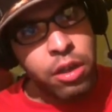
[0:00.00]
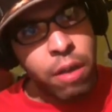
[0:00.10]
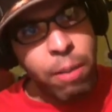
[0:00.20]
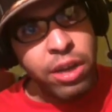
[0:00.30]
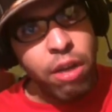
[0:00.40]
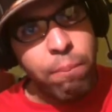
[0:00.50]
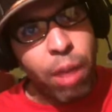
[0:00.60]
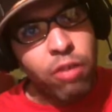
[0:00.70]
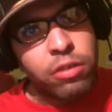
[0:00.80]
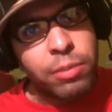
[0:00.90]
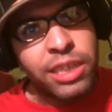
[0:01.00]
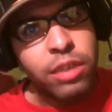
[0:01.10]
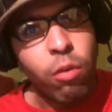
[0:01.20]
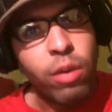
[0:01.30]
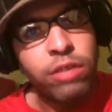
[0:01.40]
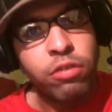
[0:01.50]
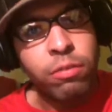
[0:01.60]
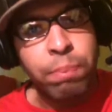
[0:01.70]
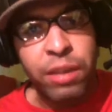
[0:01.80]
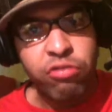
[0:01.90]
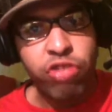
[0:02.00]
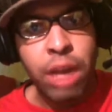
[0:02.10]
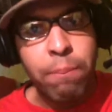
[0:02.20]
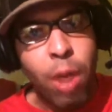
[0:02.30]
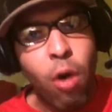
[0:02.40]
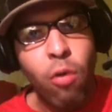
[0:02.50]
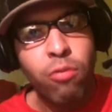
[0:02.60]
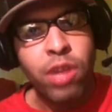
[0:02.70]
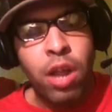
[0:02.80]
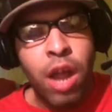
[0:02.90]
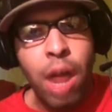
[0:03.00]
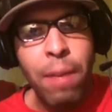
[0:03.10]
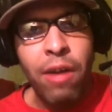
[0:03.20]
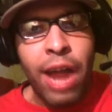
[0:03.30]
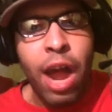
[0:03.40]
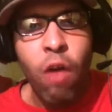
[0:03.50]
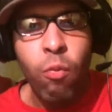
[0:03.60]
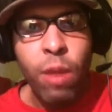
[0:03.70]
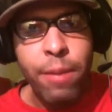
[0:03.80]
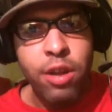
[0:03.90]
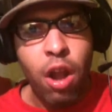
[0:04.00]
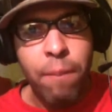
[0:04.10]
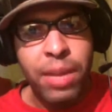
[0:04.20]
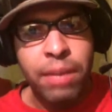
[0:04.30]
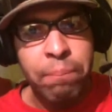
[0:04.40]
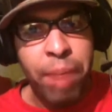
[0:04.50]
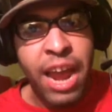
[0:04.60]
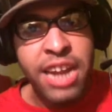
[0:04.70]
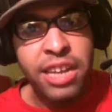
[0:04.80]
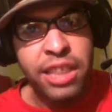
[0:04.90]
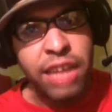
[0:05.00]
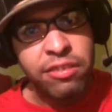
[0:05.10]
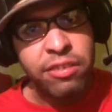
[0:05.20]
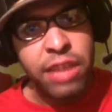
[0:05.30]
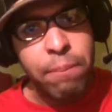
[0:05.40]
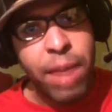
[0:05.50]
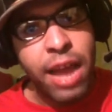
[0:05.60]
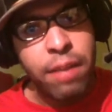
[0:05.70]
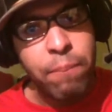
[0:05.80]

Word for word: But you're probably going to bitch and moan about how women are being paid less than men